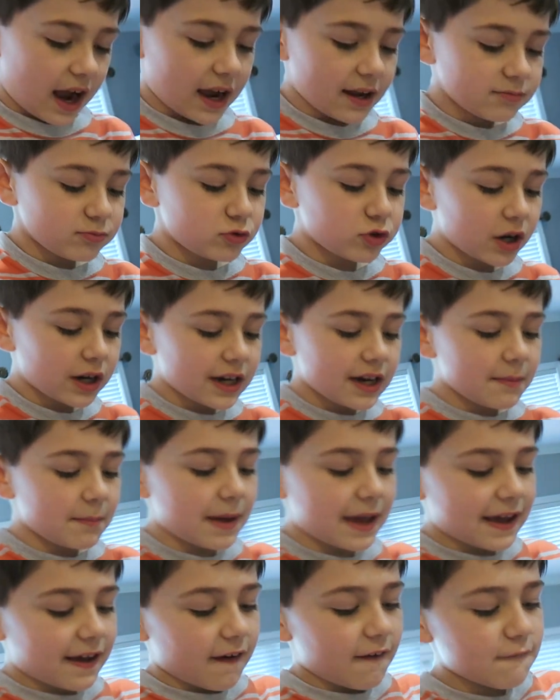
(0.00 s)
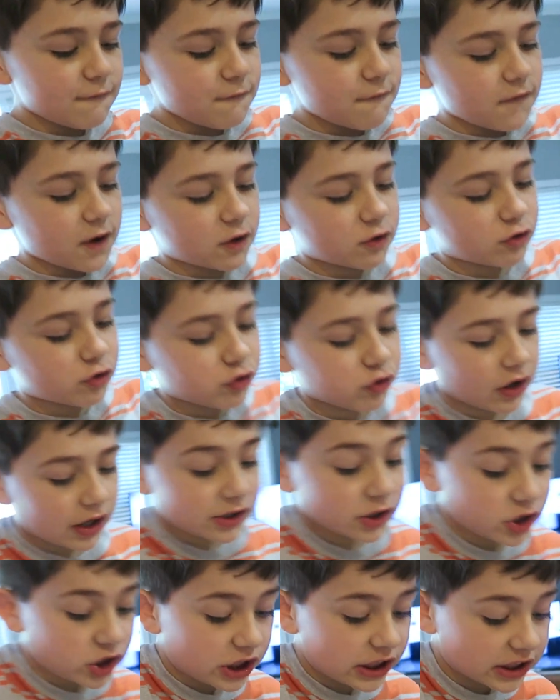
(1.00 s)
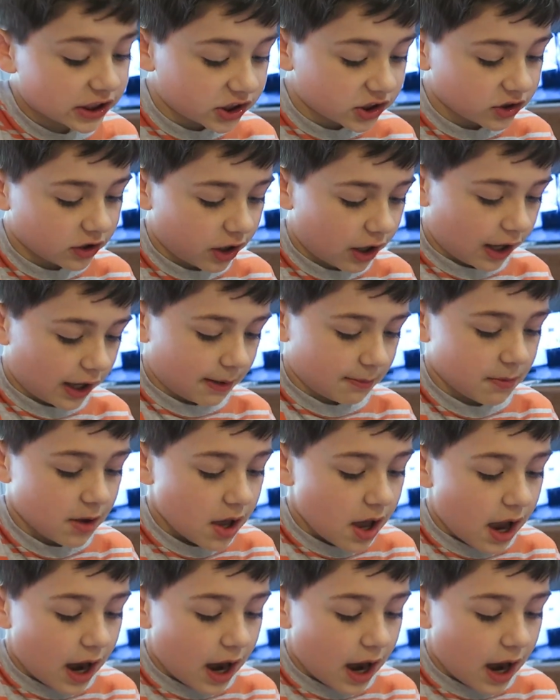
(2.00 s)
I'm trying to make crunchy slime.